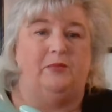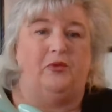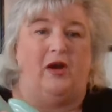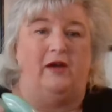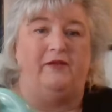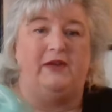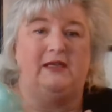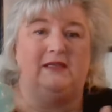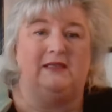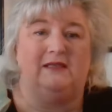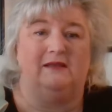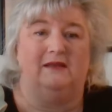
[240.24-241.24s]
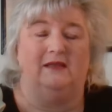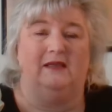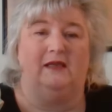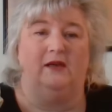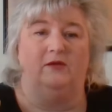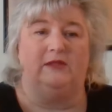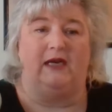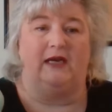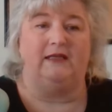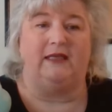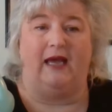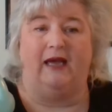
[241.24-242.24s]
The provenance, you know,
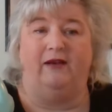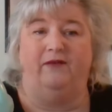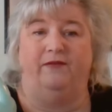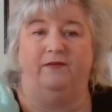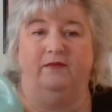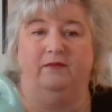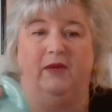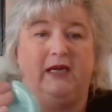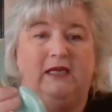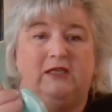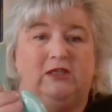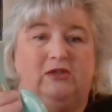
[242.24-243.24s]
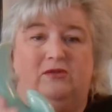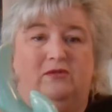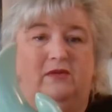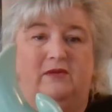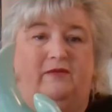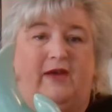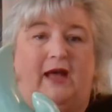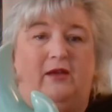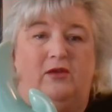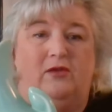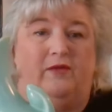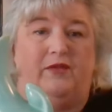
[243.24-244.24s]
does add money to the
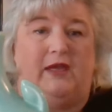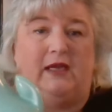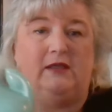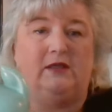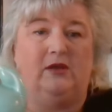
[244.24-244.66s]
value of things.